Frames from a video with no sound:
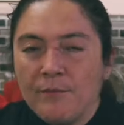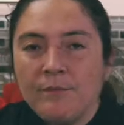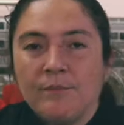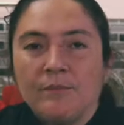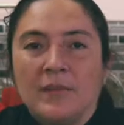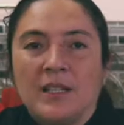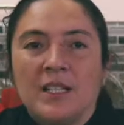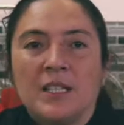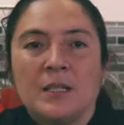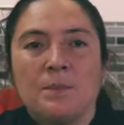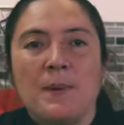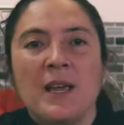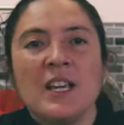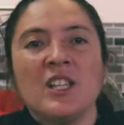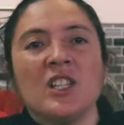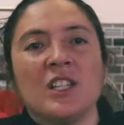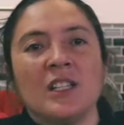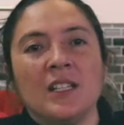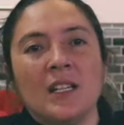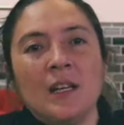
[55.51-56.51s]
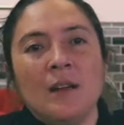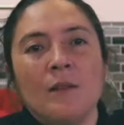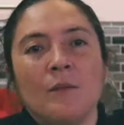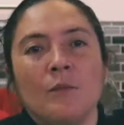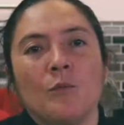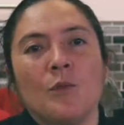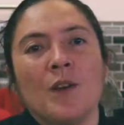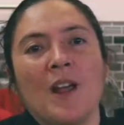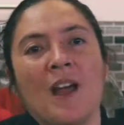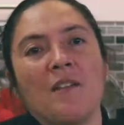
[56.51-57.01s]
especially
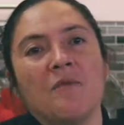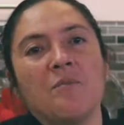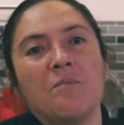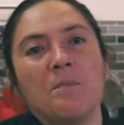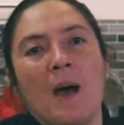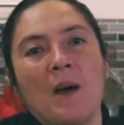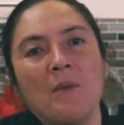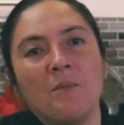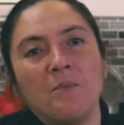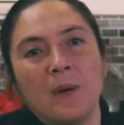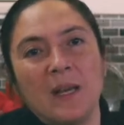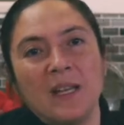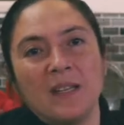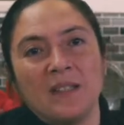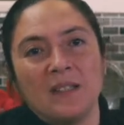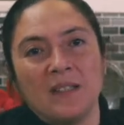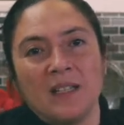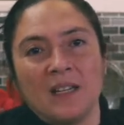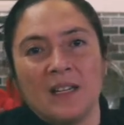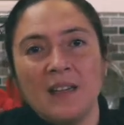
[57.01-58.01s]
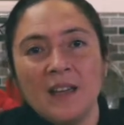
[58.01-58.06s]
we have puff pastry.